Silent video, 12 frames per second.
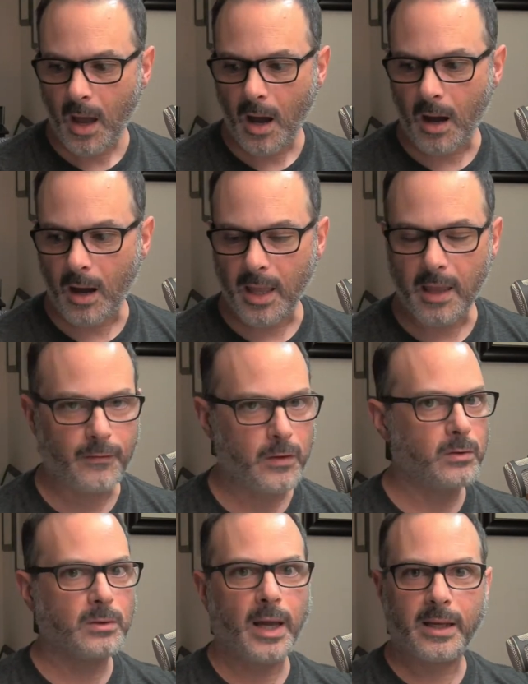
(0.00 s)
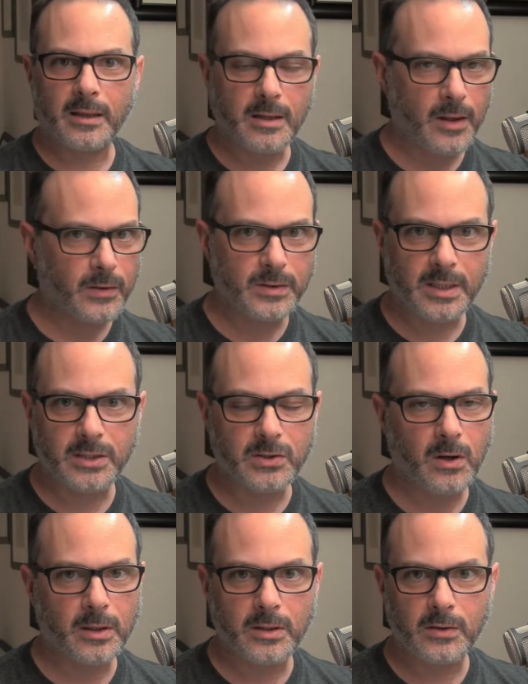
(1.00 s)
Uh, if you like another teacher
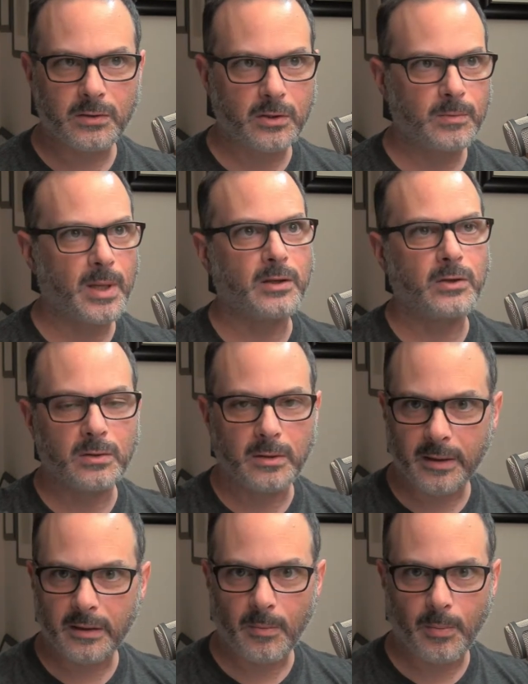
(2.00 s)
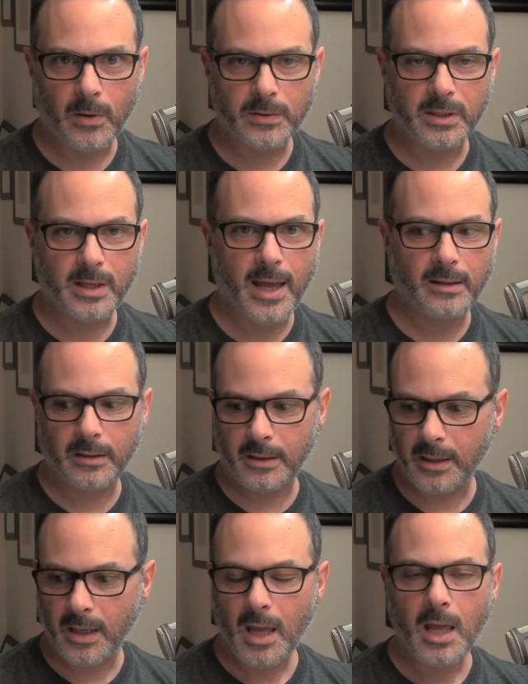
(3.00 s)
on YouTube and you like their
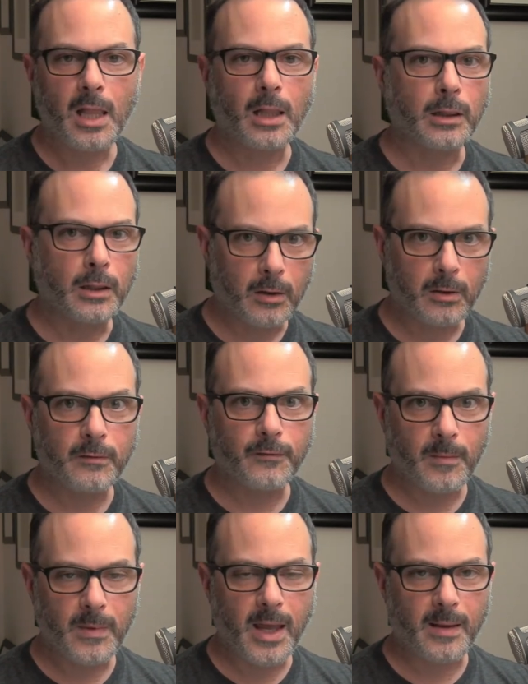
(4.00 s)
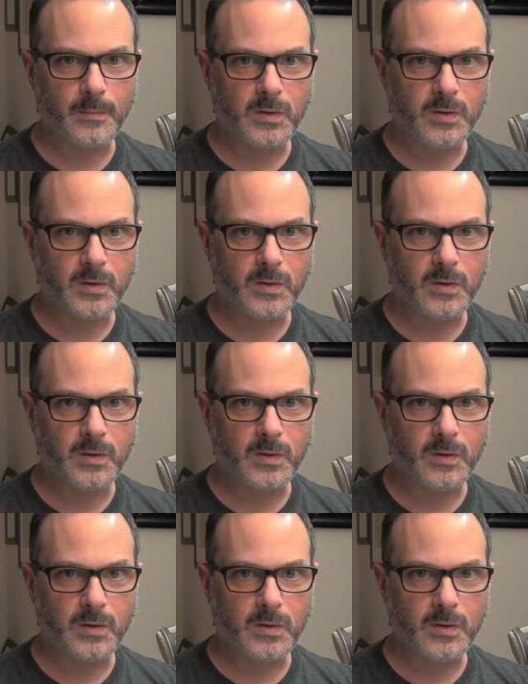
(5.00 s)
personality, learn from them.